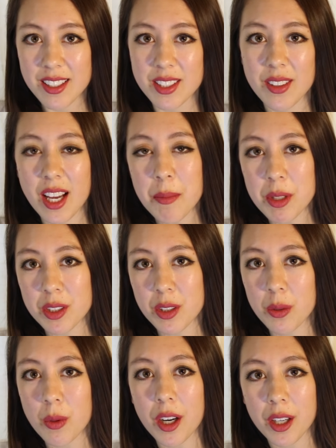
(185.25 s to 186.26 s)
So now I'm just
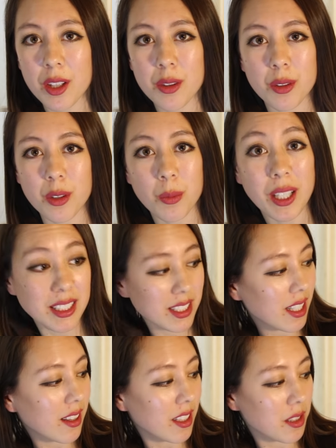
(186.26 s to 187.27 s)
going to walk you through what's
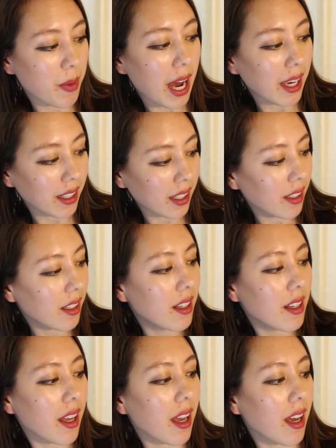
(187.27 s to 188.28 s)
in this packet,
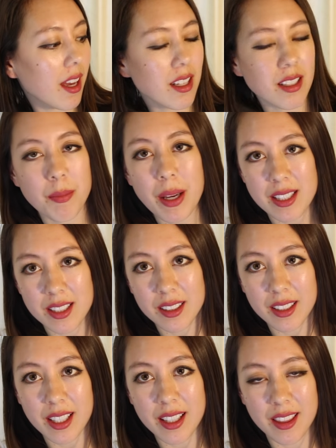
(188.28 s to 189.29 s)
and
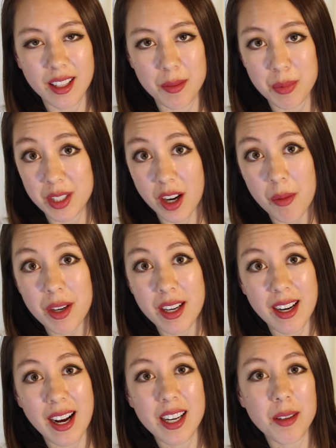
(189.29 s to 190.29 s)
basically the
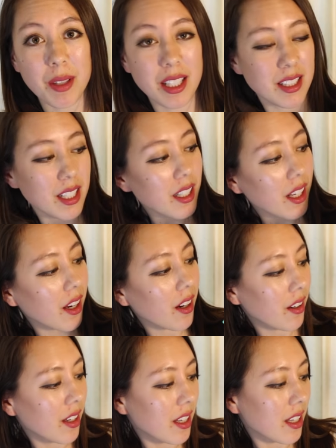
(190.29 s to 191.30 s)
predominant item that's in
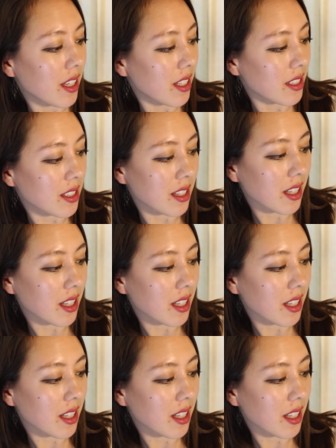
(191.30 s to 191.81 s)
here is